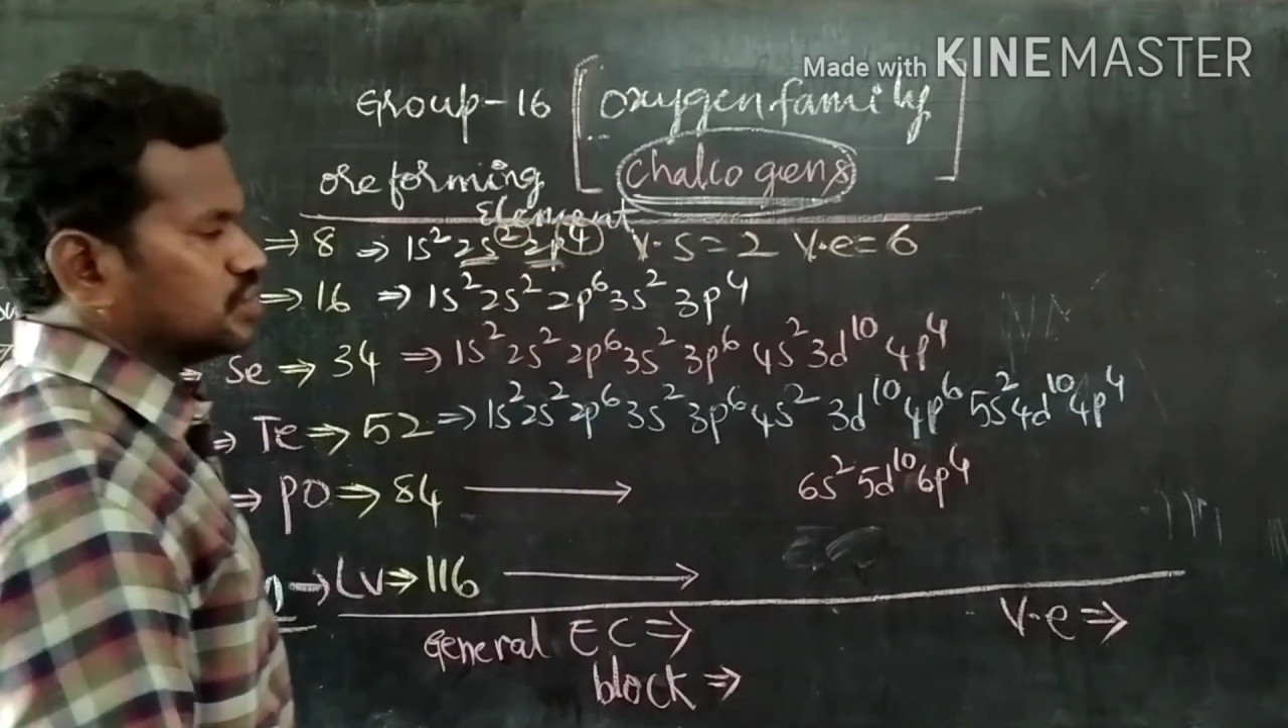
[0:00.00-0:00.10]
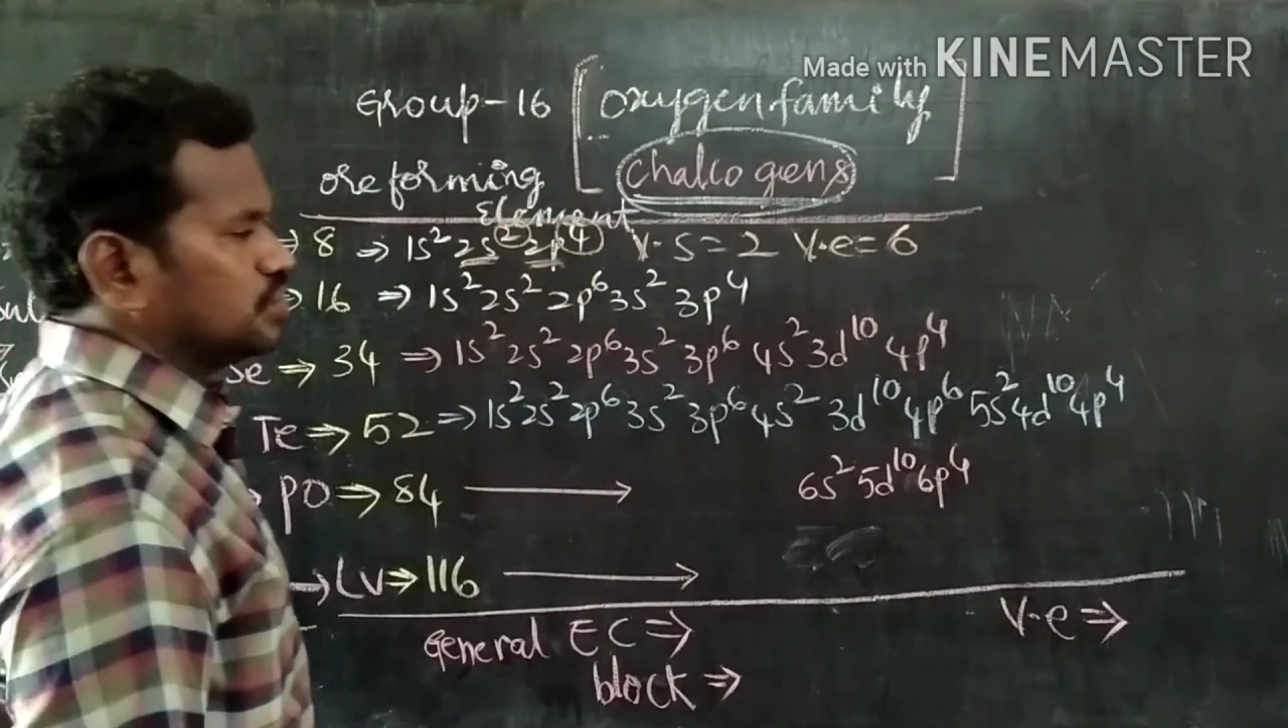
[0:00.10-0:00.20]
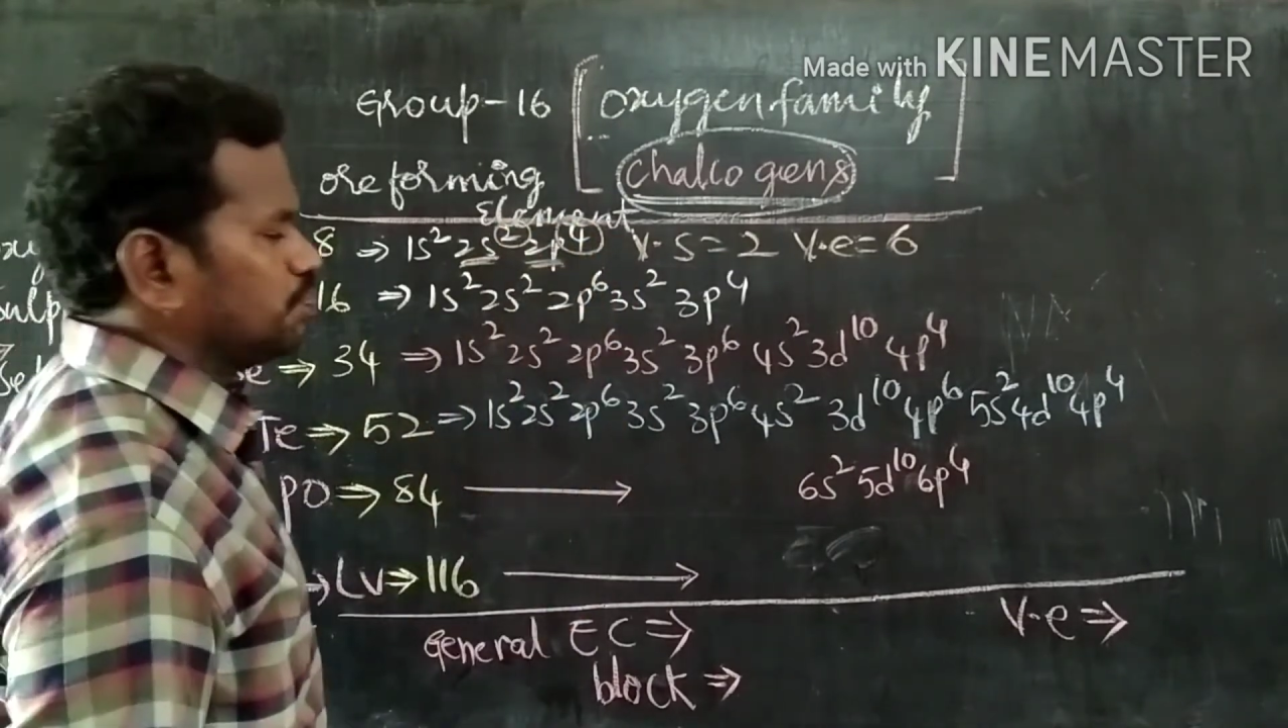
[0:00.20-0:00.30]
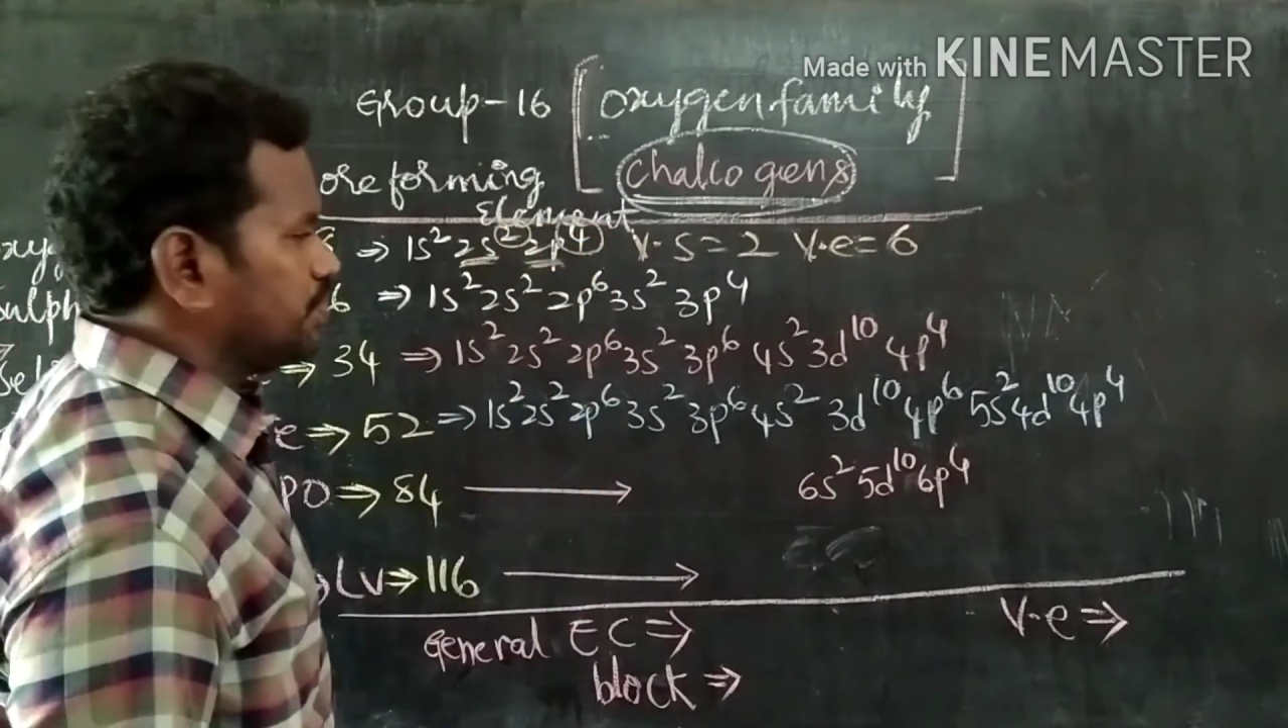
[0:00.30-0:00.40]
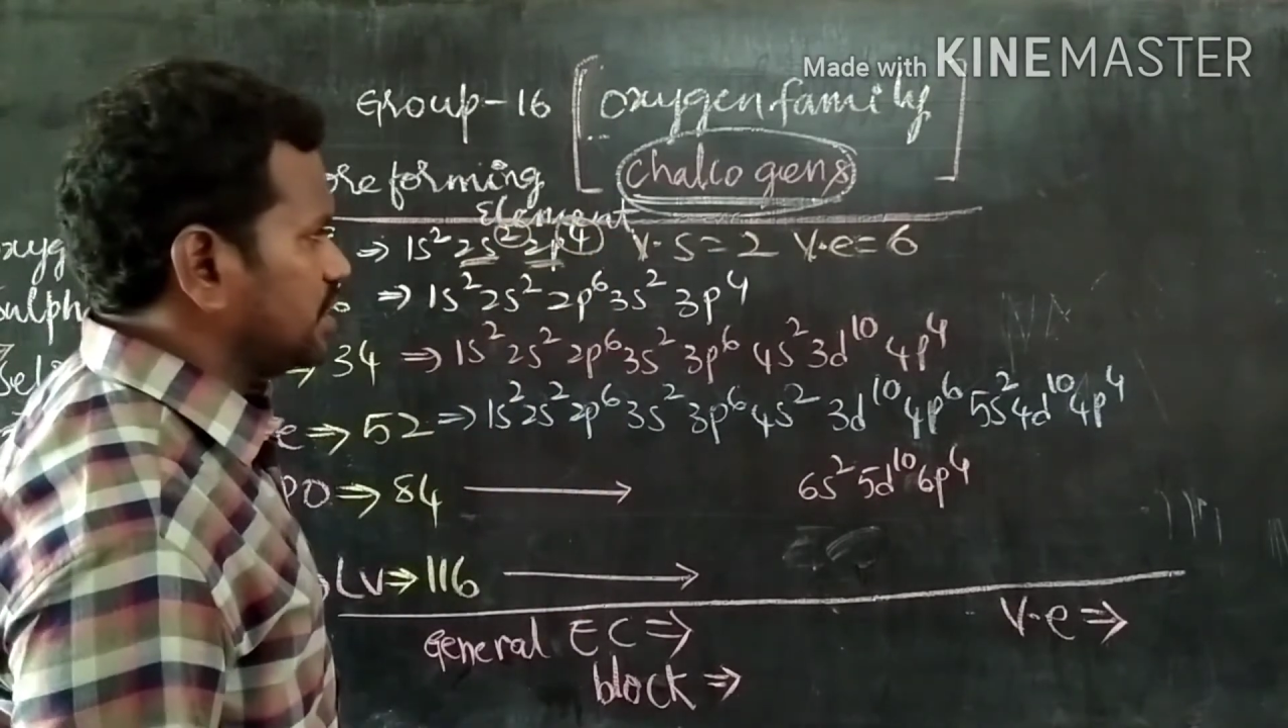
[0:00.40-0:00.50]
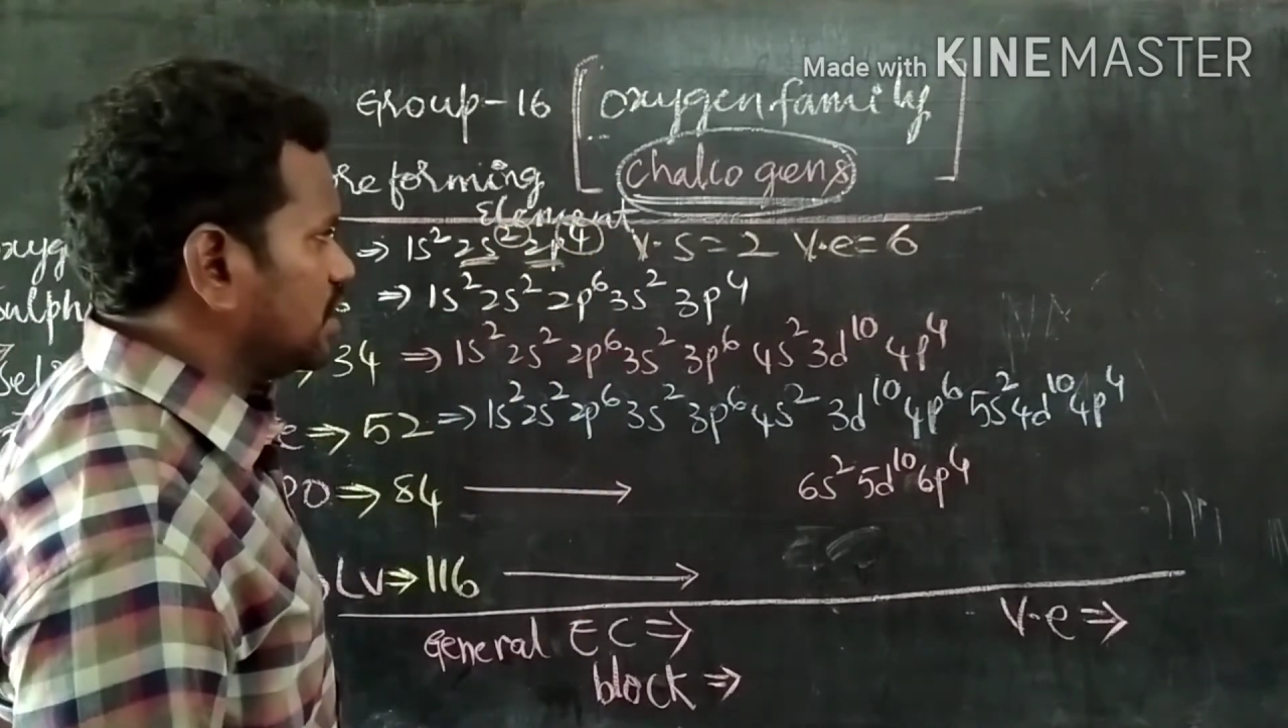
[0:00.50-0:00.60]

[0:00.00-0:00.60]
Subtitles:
to p